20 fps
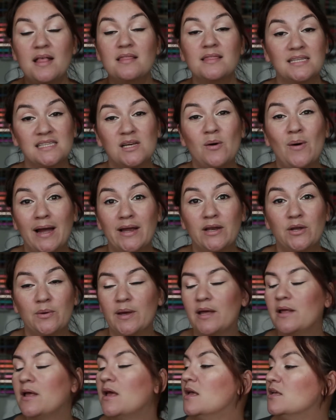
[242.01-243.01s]
That's how I do
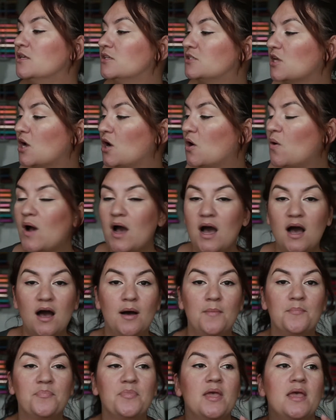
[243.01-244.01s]
it. So
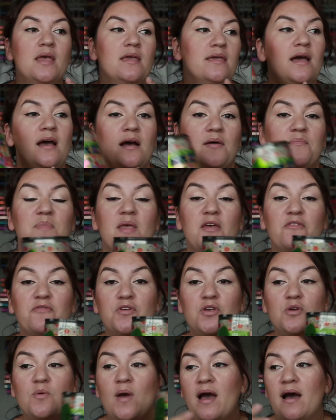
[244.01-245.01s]
um, yeah, if
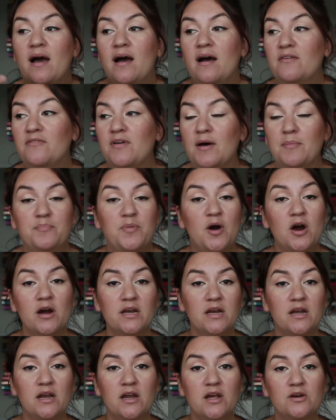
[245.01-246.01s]
you have a
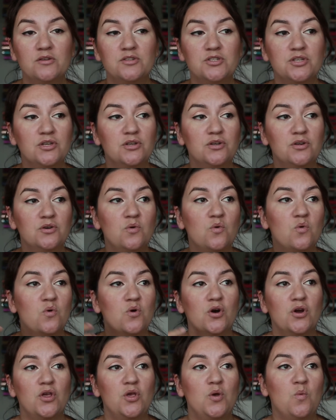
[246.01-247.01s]
party to go to
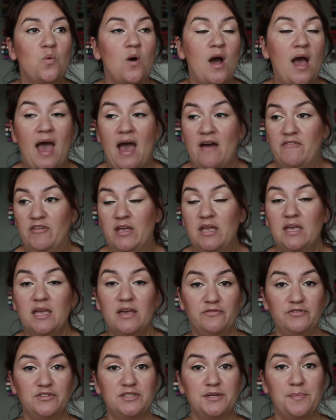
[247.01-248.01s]
or you have a
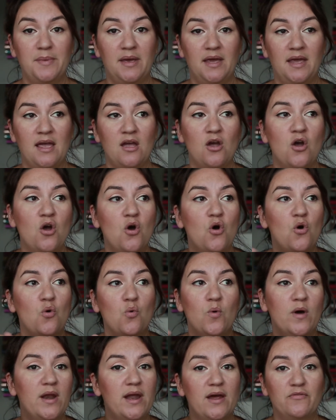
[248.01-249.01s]
gift to make,
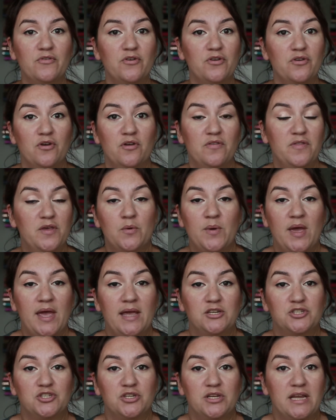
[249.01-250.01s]
whatever the
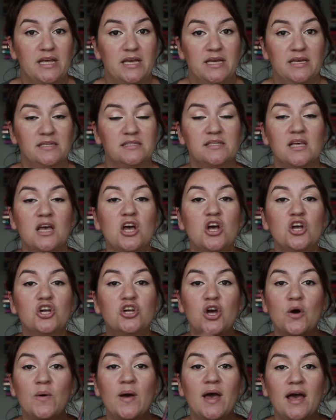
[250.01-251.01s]
occasion is,
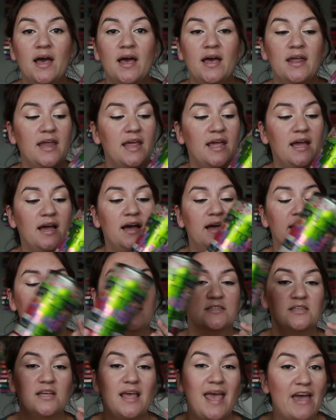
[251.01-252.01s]
go ahead
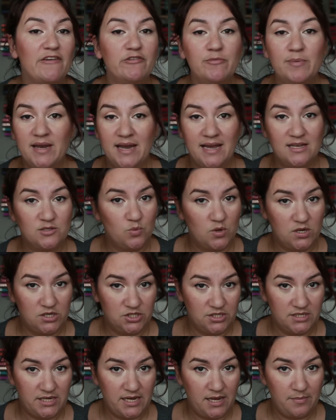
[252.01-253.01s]
and everybody has
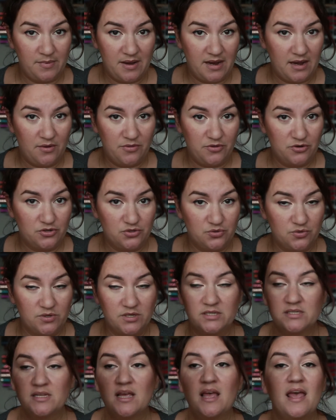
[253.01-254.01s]
washi tape now in their
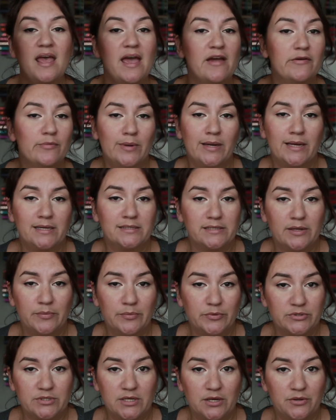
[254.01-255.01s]
stores. Everybody has
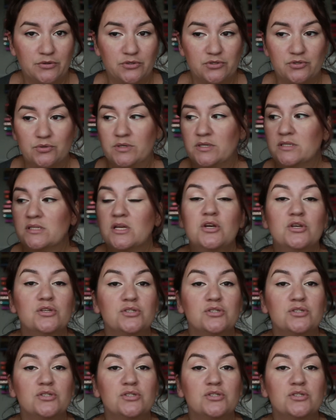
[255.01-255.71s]
tumblers now in their stores.